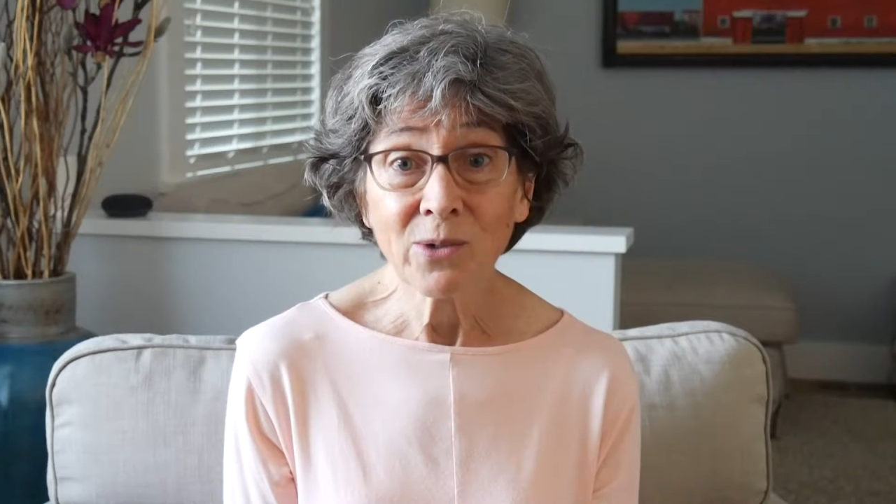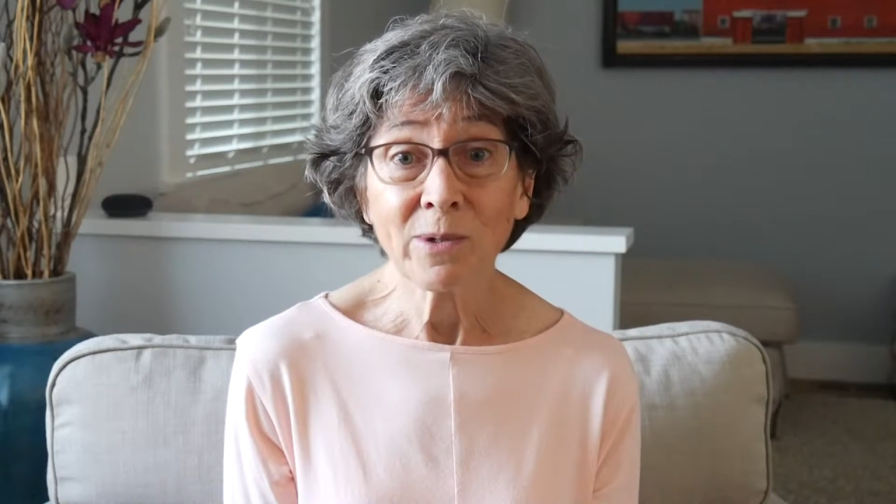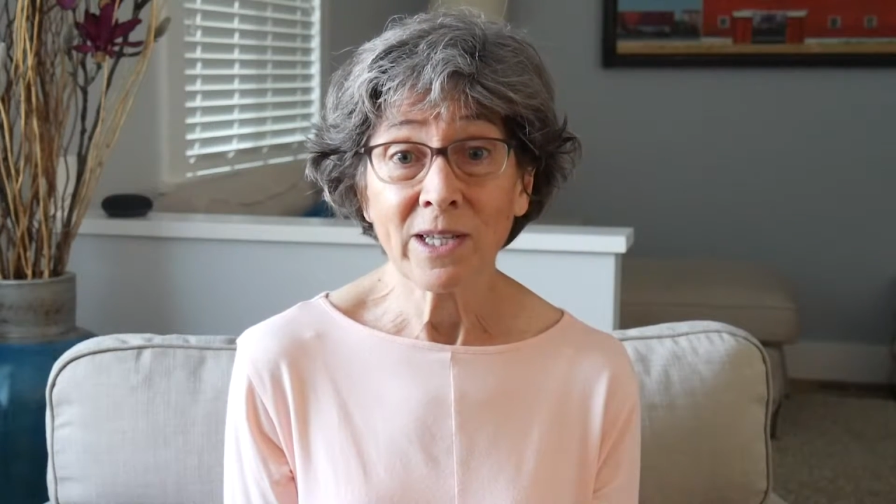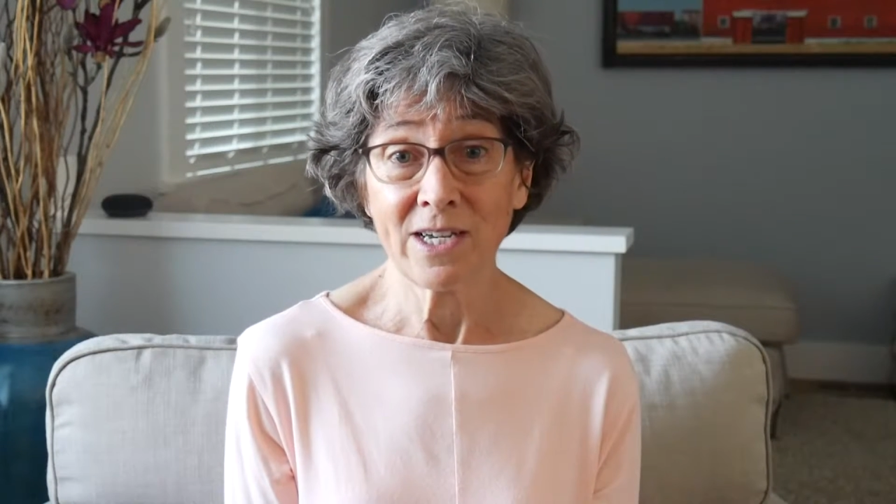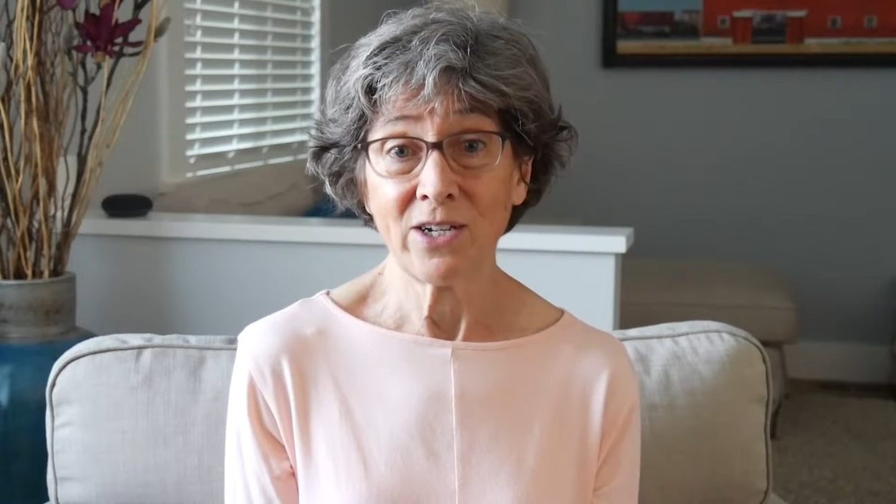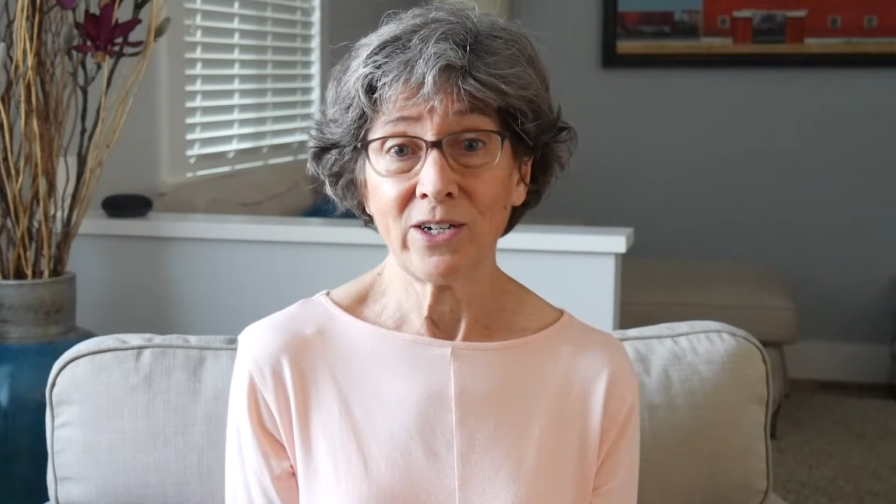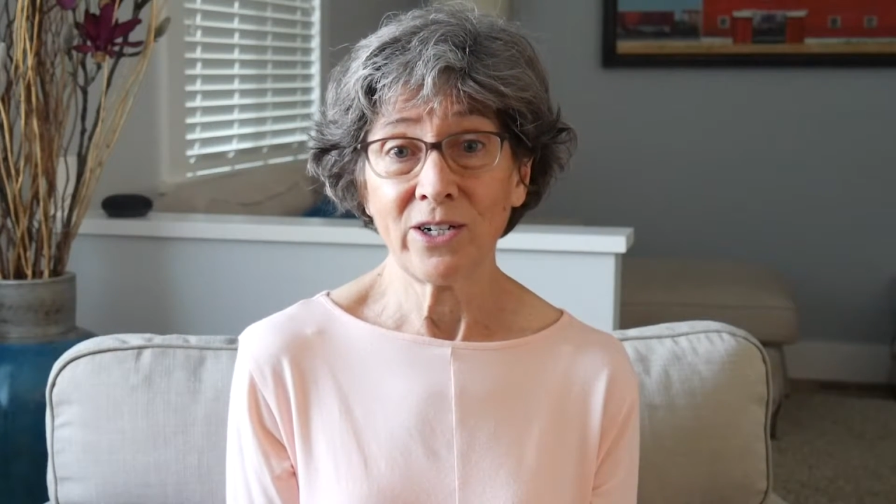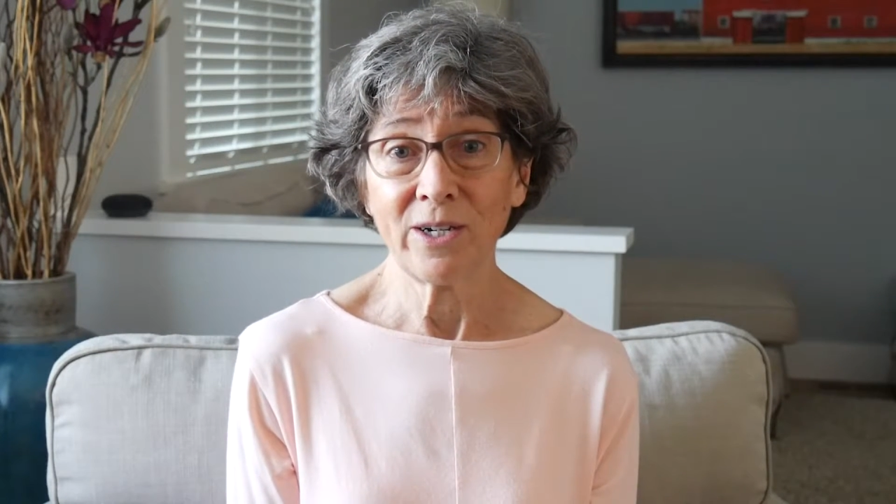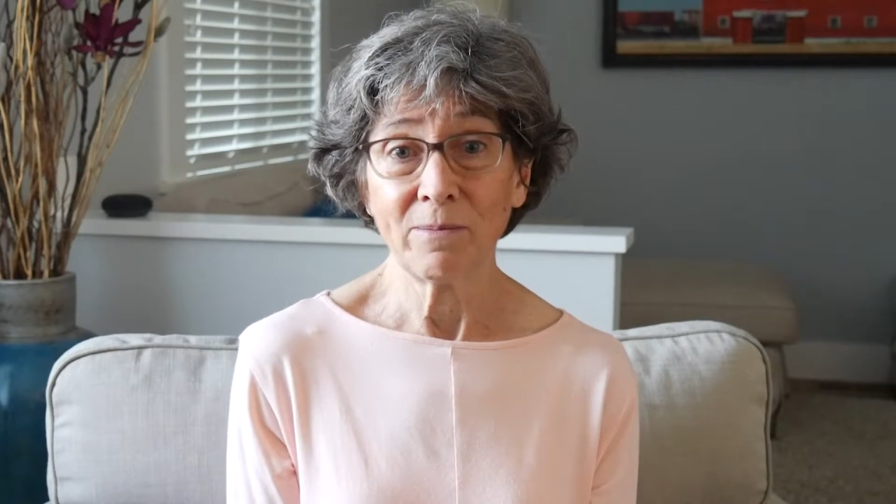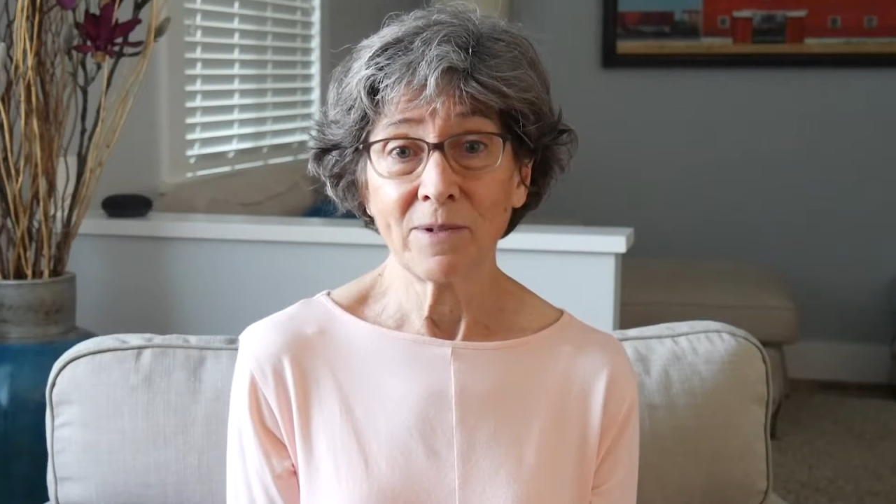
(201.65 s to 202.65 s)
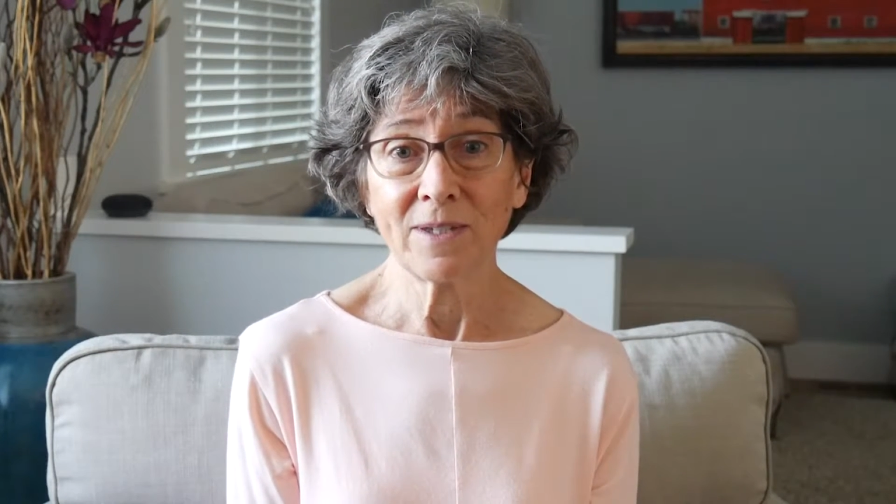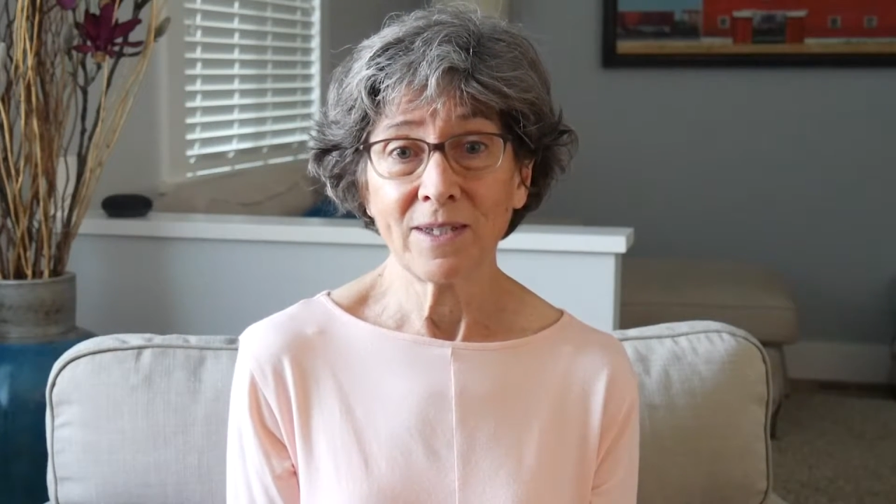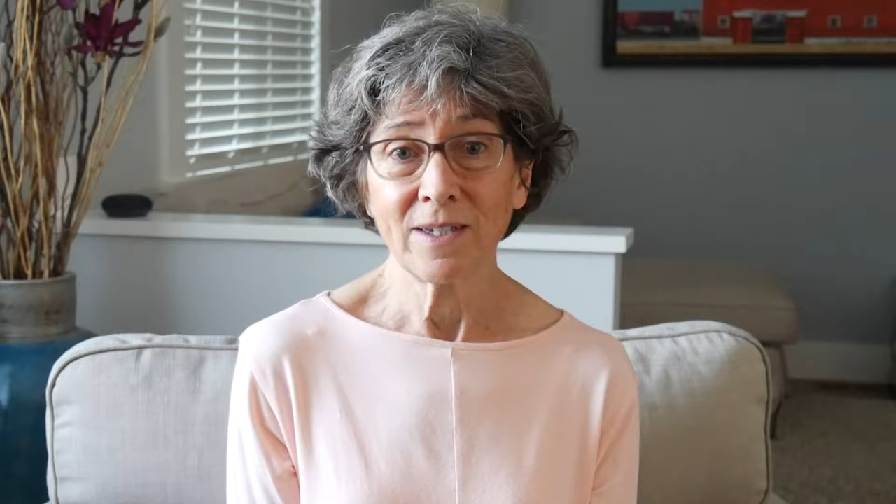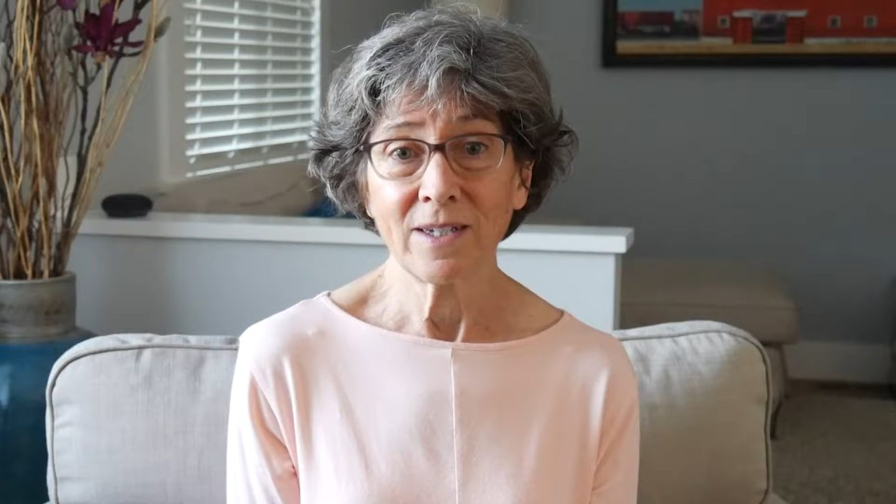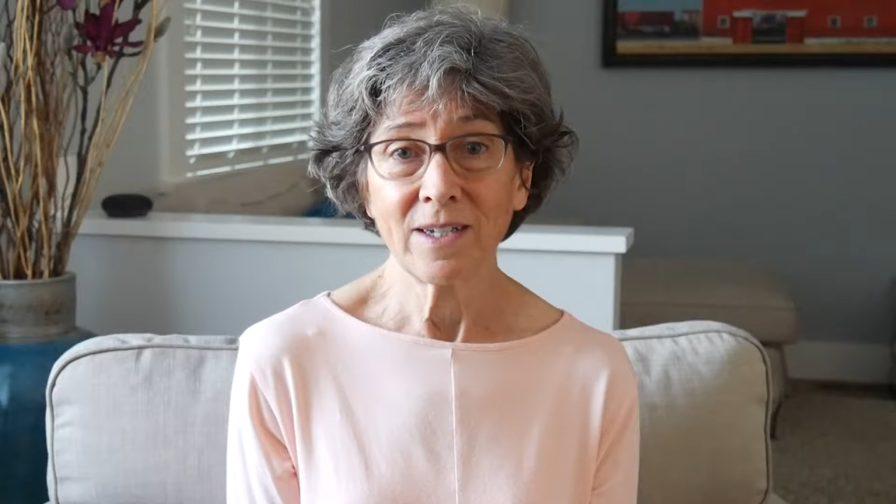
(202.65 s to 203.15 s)
your
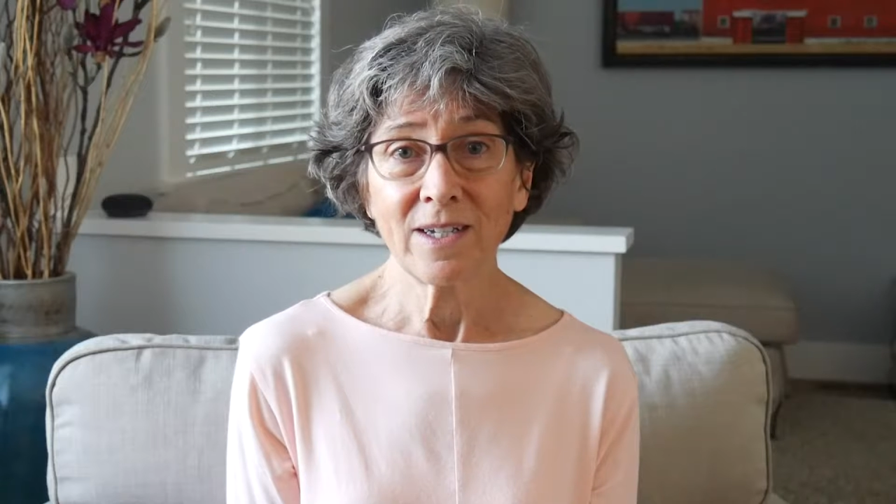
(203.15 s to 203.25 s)
relationships.